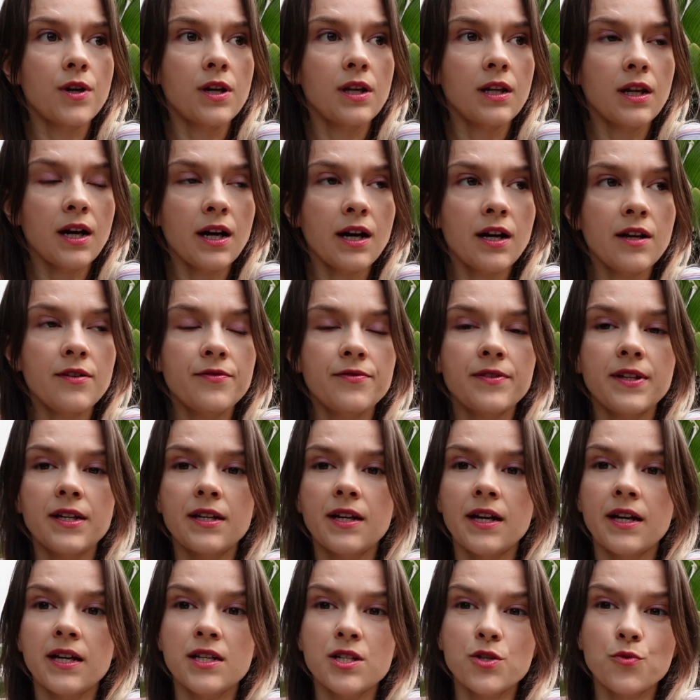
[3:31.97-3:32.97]
a life that
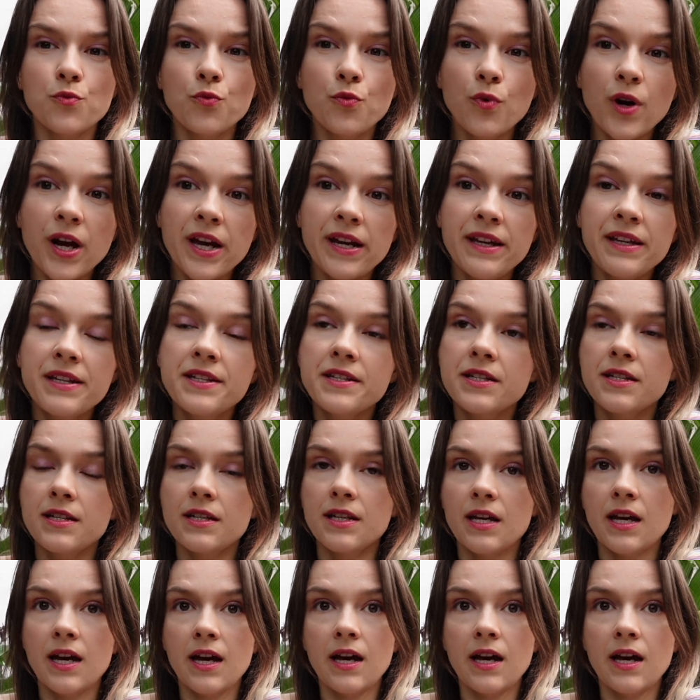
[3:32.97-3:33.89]
has weight